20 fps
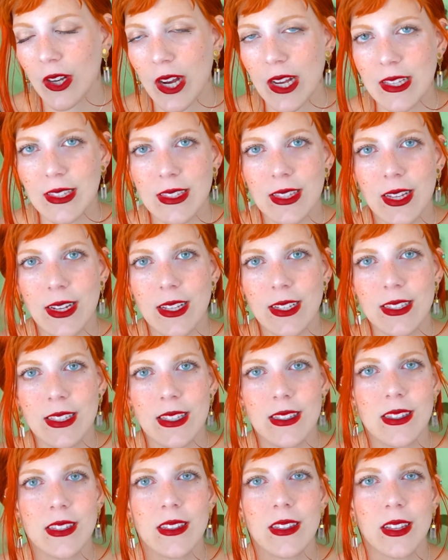aesthetic
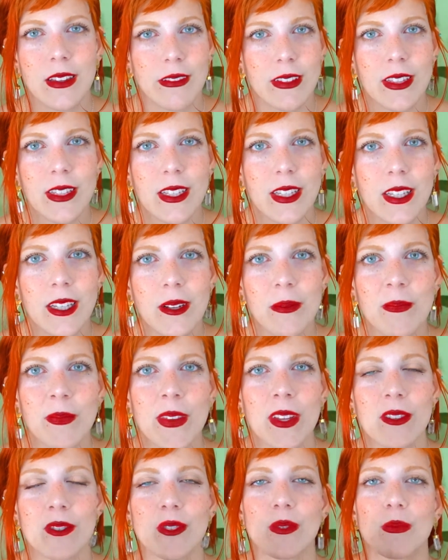sensitivity
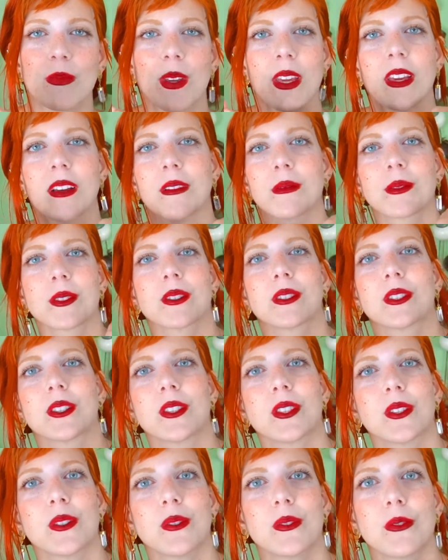to be able
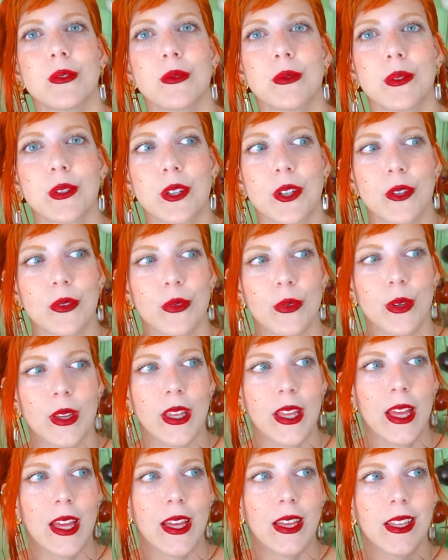to
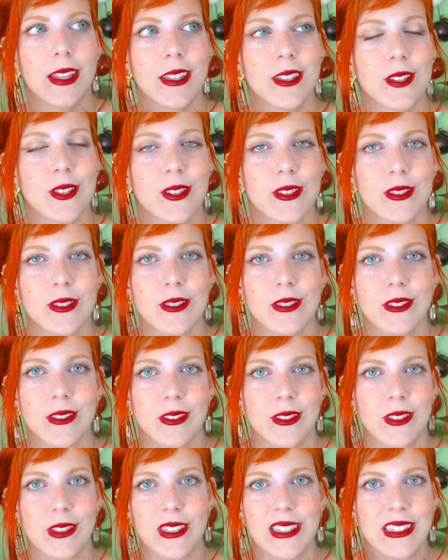create
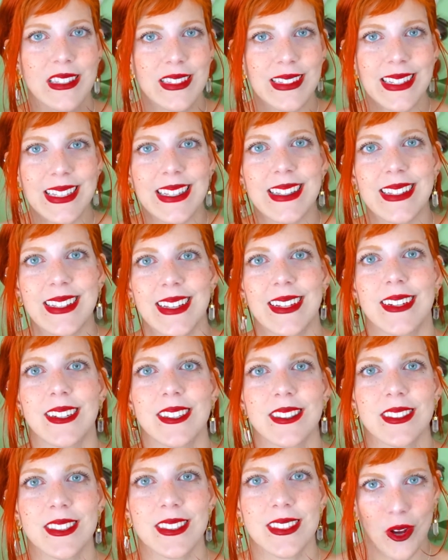these
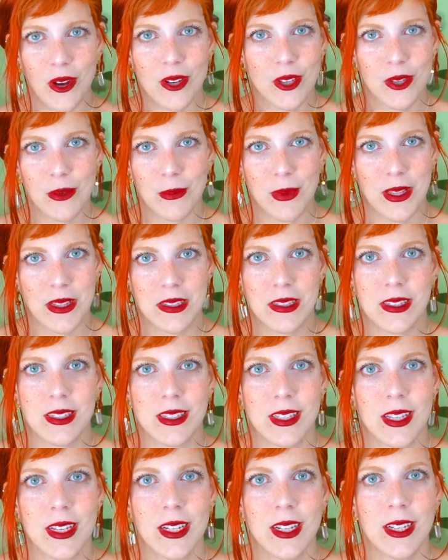detailed
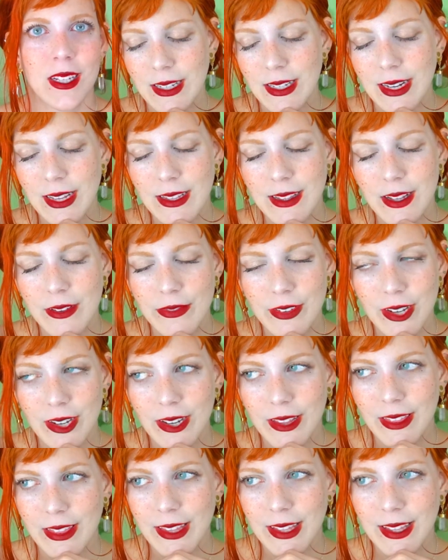documents. And I
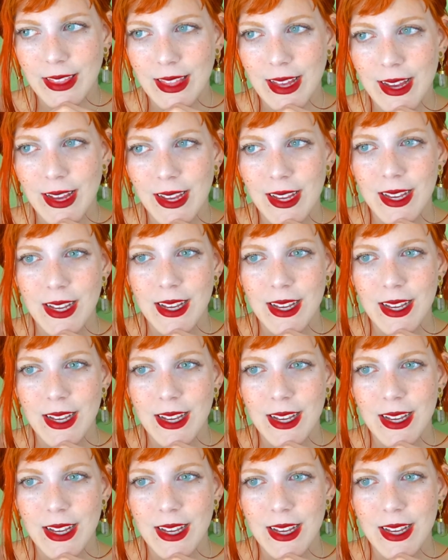definitely think that